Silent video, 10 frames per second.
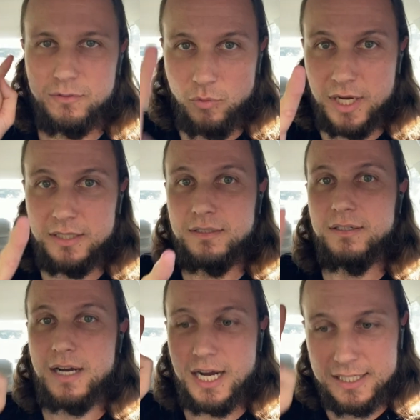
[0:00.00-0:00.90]
One,
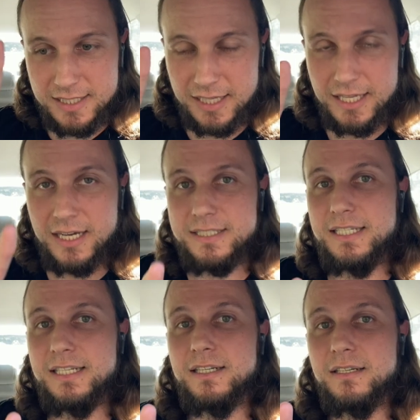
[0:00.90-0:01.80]
Einstein
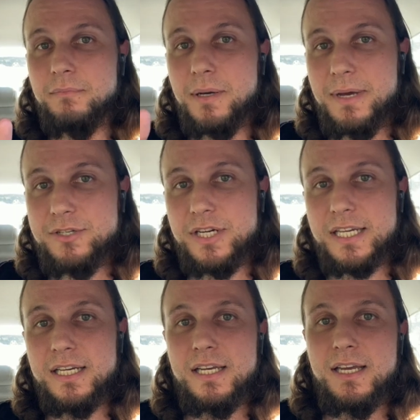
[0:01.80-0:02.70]
locked in a metric,